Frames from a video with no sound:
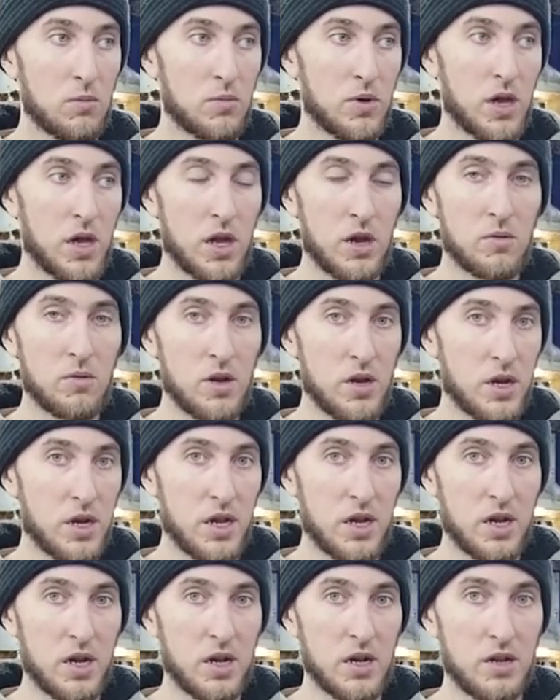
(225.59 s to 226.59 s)
Kind of running
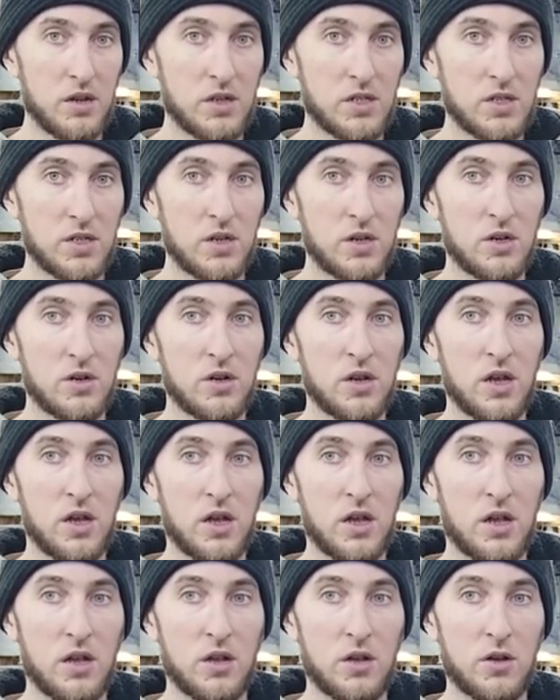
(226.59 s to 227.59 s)
out of ideas here,
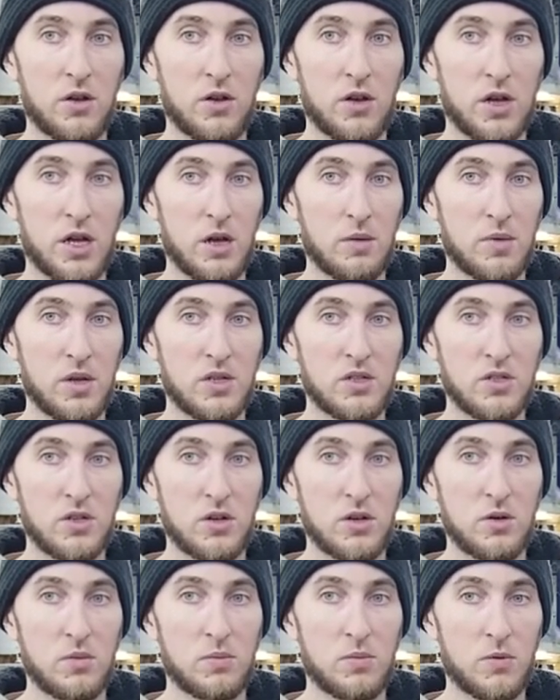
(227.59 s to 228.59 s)
and your comments
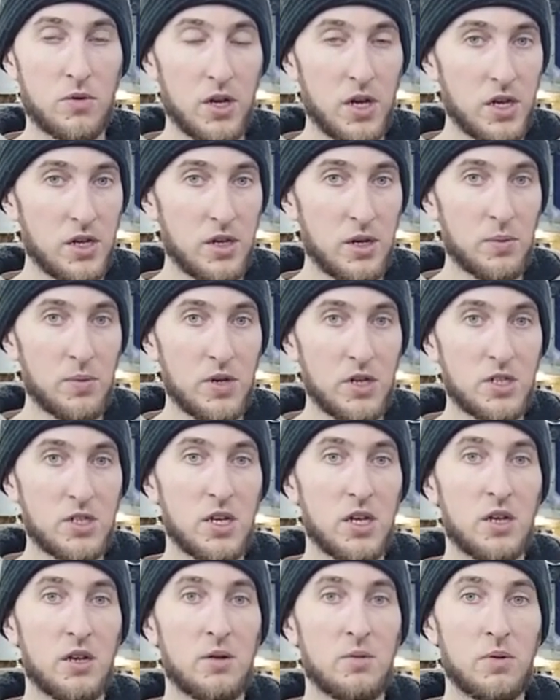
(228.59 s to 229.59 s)
are greatly
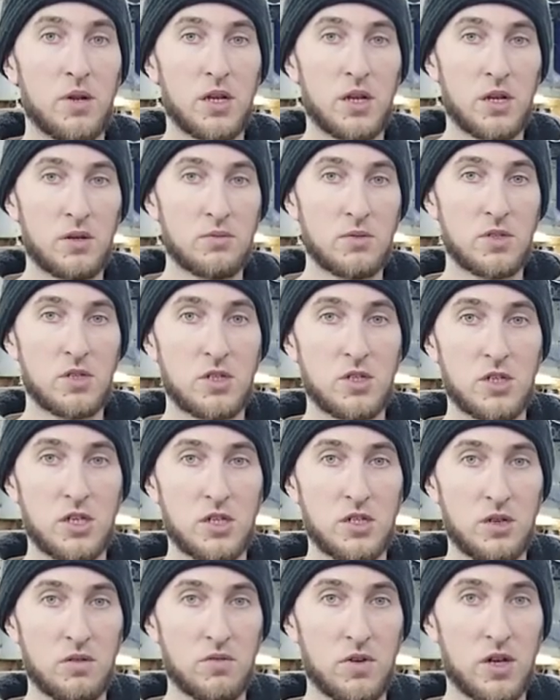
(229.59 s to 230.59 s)
appreciated when it comes to
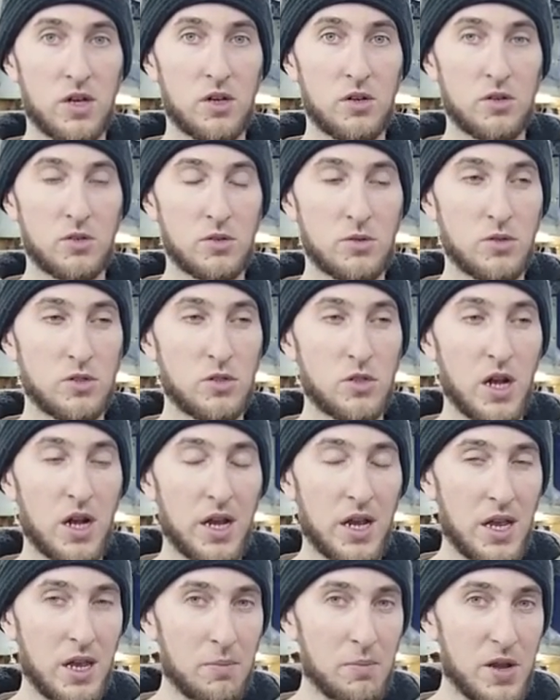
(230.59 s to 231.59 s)
suggesting videos. Try
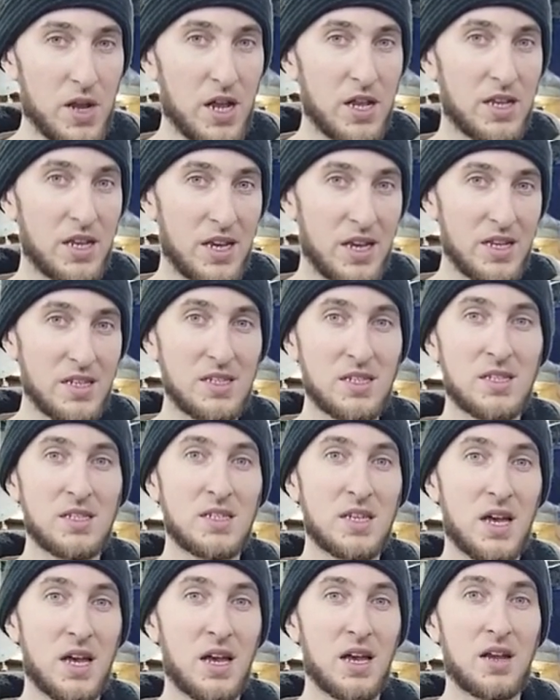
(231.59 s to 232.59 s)
to keep it on the easy
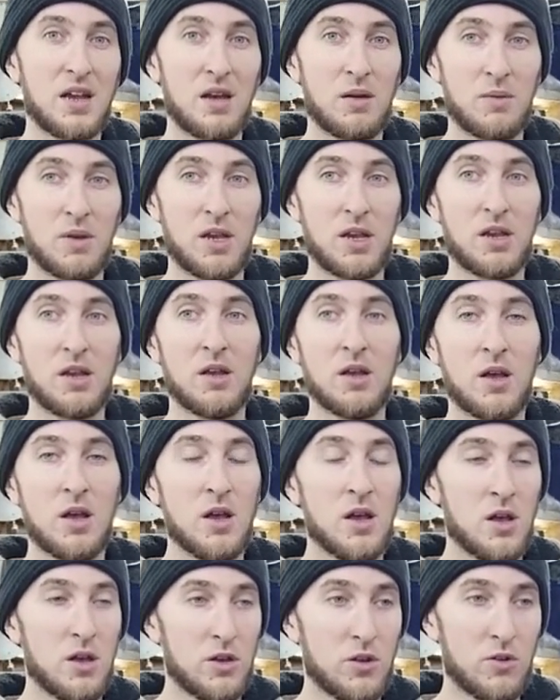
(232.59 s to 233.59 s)
side. I mean,
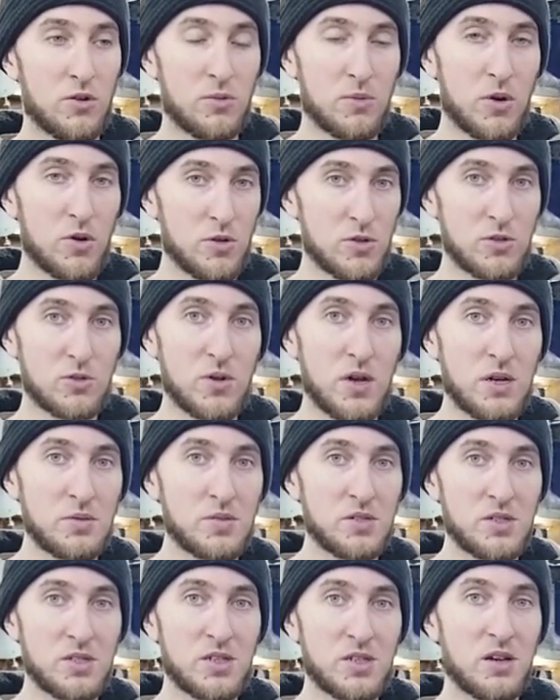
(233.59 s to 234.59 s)
doing motor
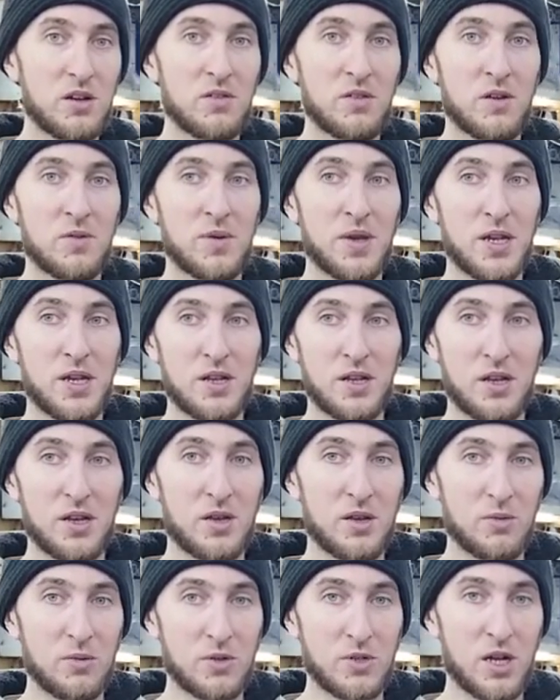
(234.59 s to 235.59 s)
swaps and stuff. I mean, like,
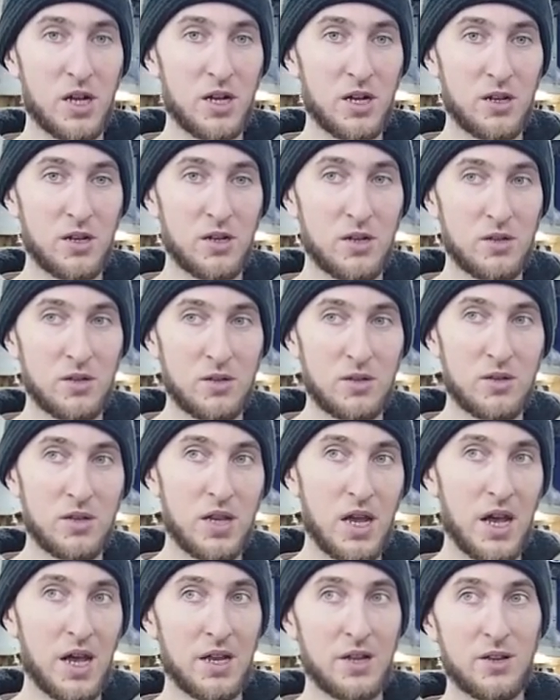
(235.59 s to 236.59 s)
we're trying to
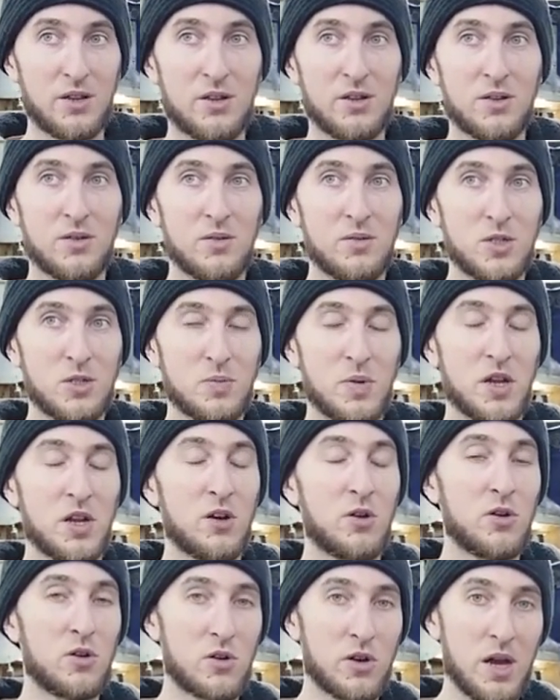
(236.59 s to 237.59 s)
not spend a
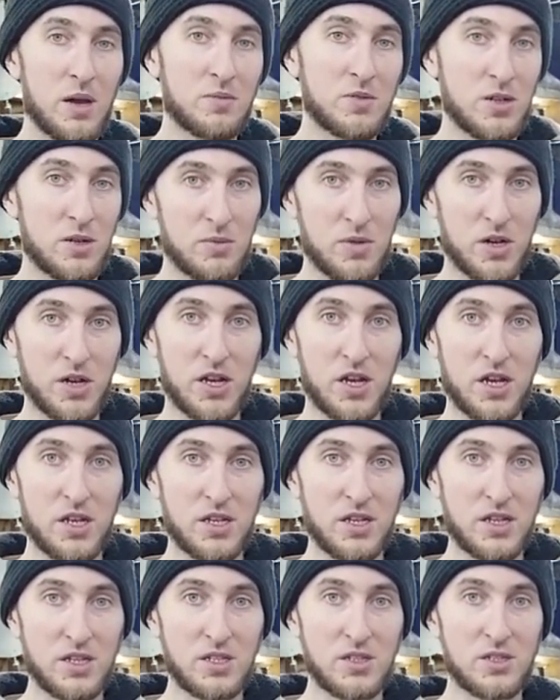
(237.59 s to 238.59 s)
whole crap ton of money on
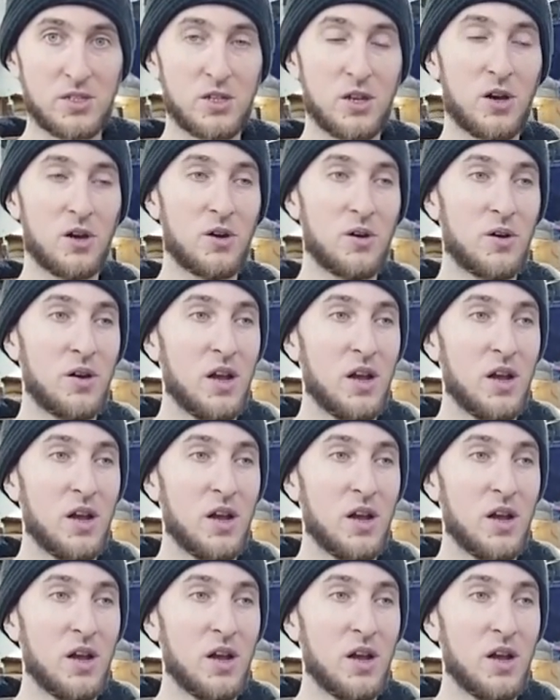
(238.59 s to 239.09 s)
this. So,